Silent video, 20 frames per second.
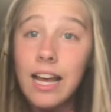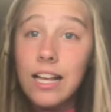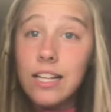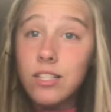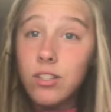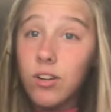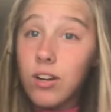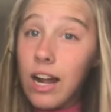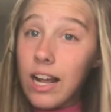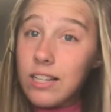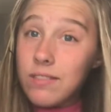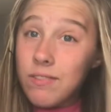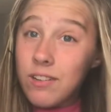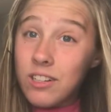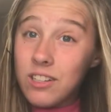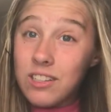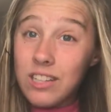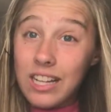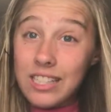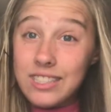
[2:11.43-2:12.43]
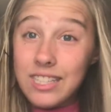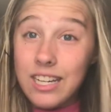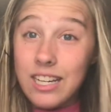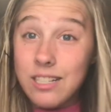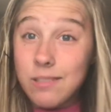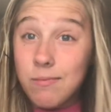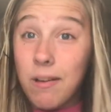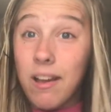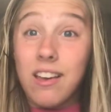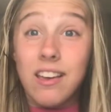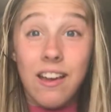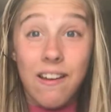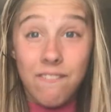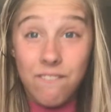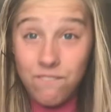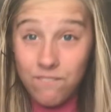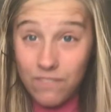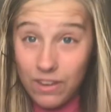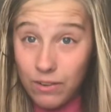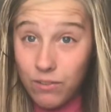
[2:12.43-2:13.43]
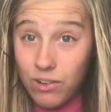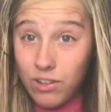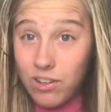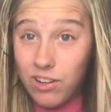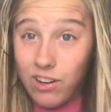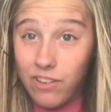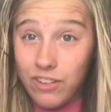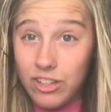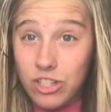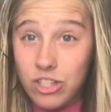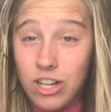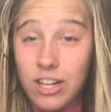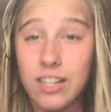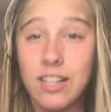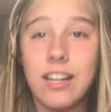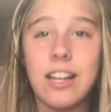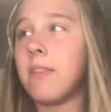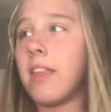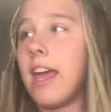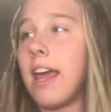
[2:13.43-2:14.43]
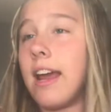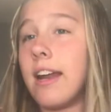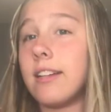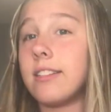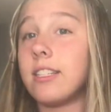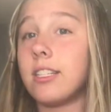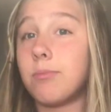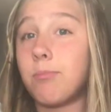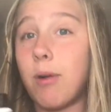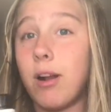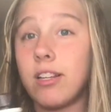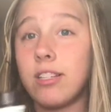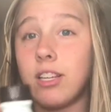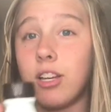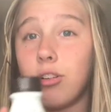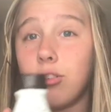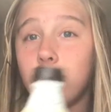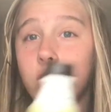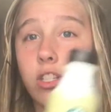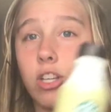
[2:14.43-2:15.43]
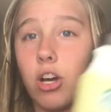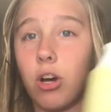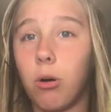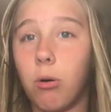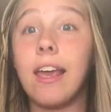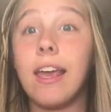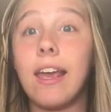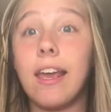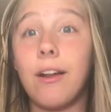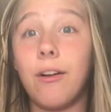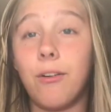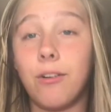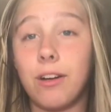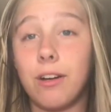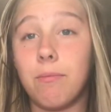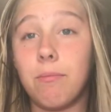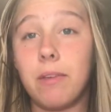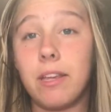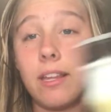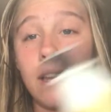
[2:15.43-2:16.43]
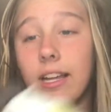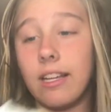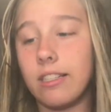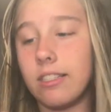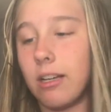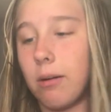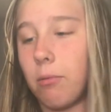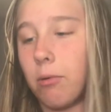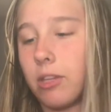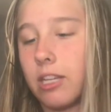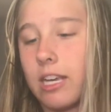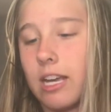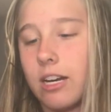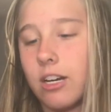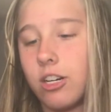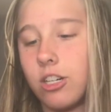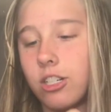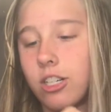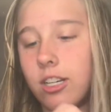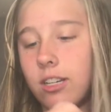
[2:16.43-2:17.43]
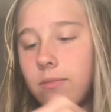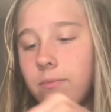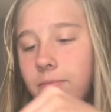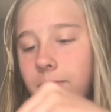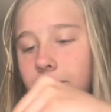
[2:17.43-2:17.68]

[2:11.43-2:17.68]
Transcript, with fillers: So an iced vanilla latte is my favorite coffee drink, and it's espresso, so it'll give me like double the energy.